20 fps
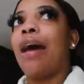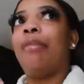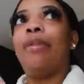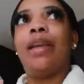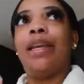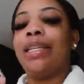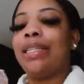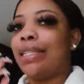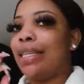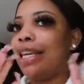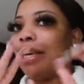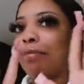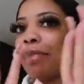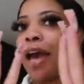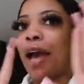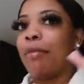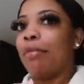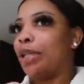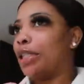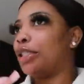I mean, T M
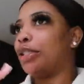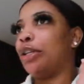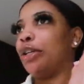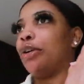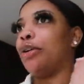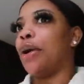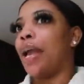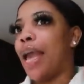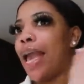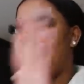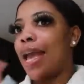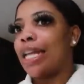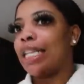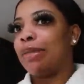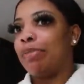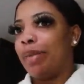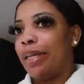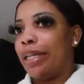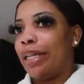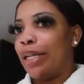I, but your girl
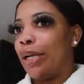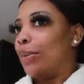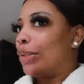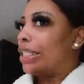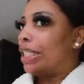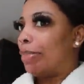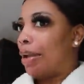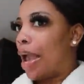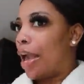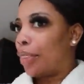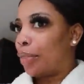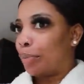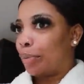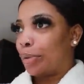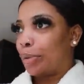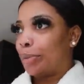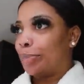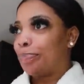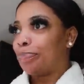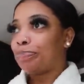has been going to the
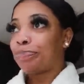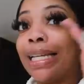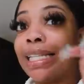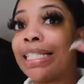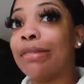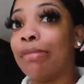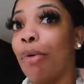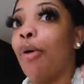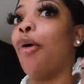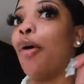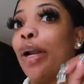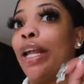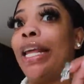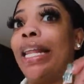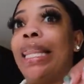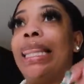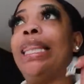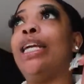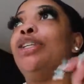bathroom this morning.